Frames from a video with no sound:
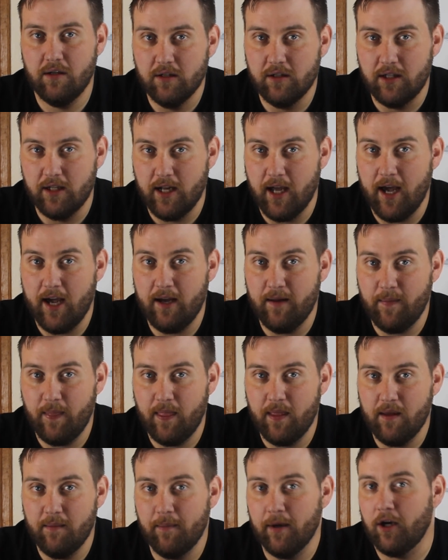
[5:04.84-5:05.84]
Today,
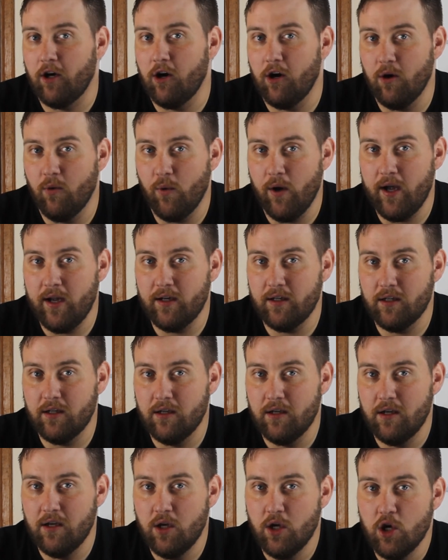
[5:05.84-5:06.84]
my current weight,
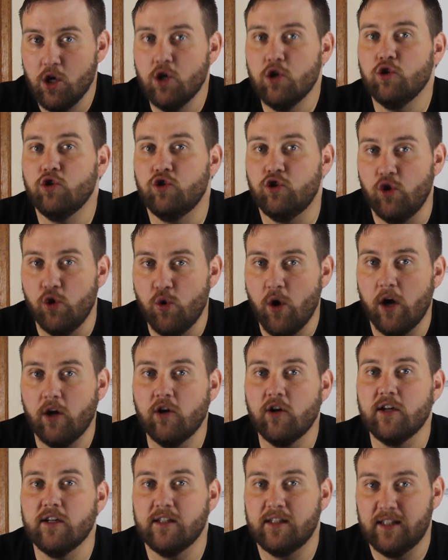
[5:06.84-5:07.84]

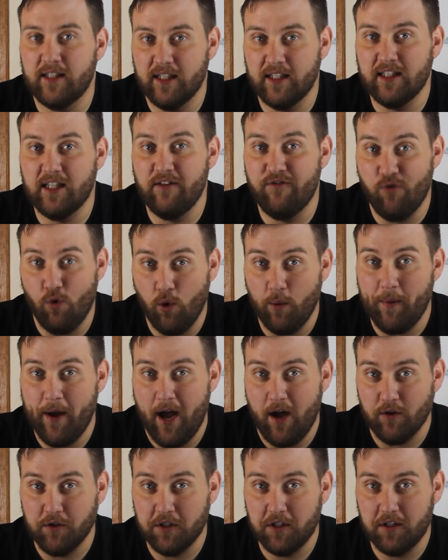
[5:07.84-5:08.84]
264
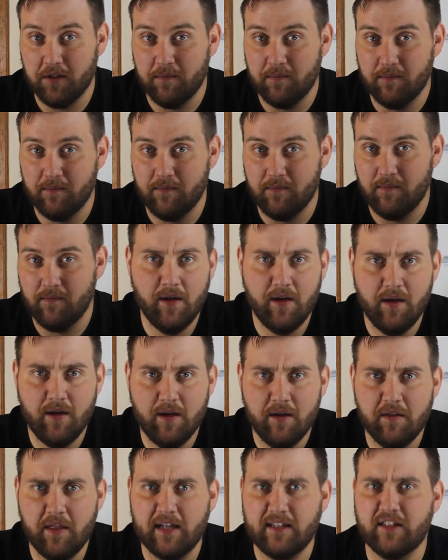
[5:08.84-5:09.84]
pounds.
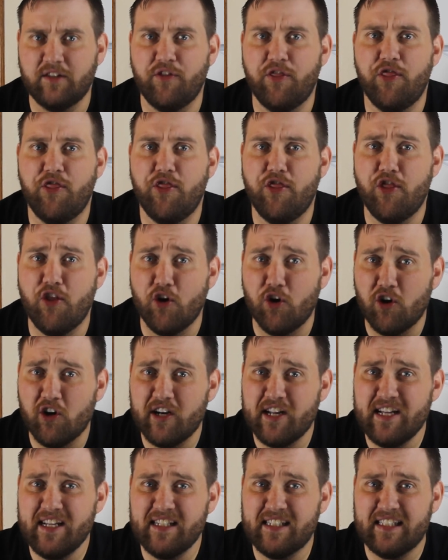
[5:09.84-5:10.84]
That's
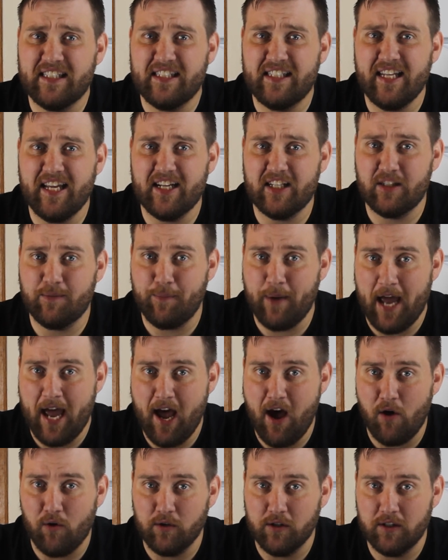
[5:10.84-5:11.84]
36
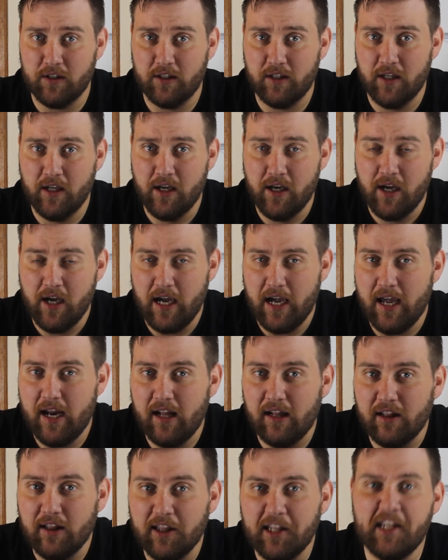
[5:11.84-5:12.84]
pounds in
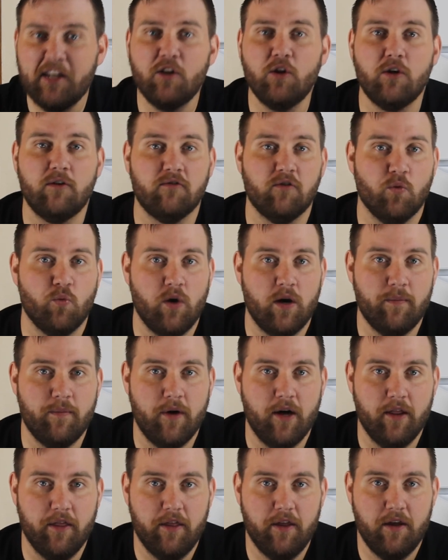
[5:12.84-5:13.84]
a little over 1
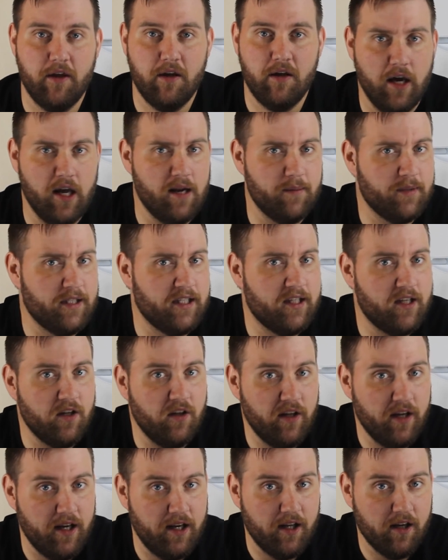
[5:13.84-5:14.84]
month. And I'm
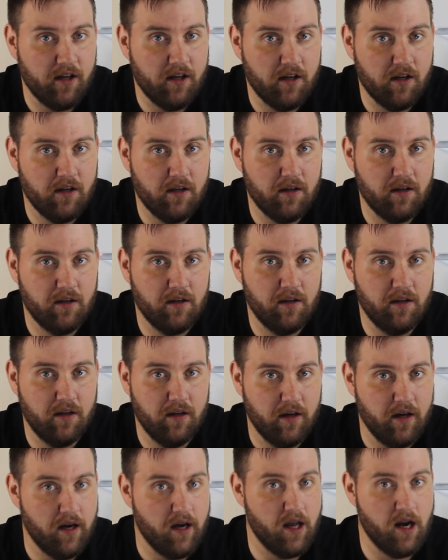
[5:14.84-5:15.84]
still eating.
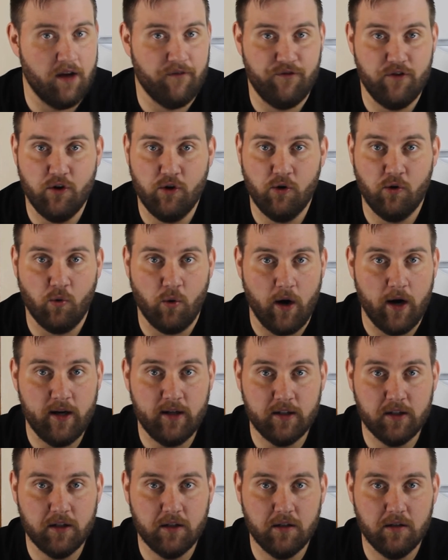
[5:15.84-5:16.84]
and I feel
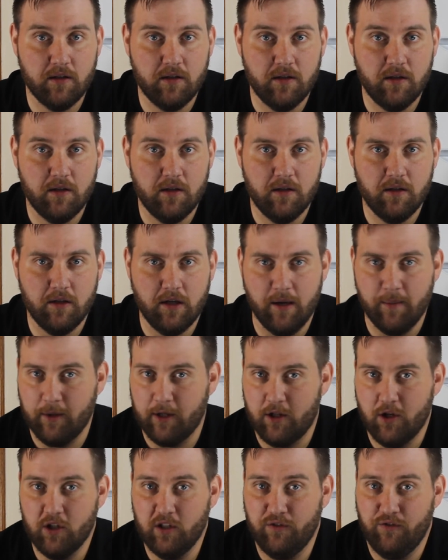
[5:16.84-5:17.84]
great, and my
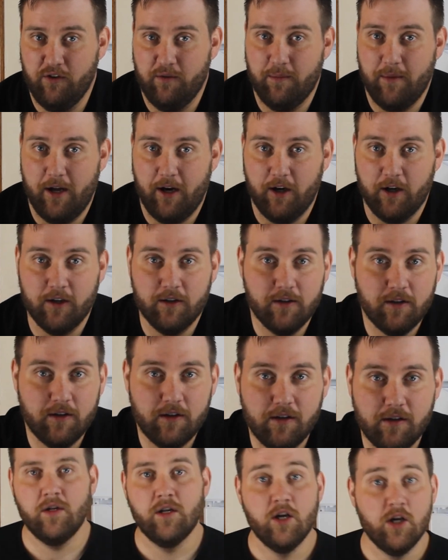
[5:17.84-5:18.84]
clothes fit better.
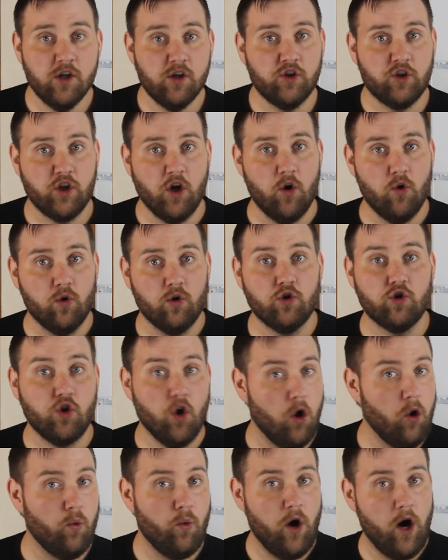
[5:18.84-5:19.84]
So,
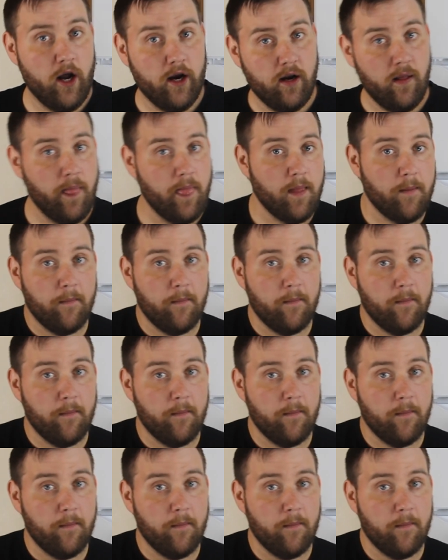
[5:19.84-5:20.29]
goal 1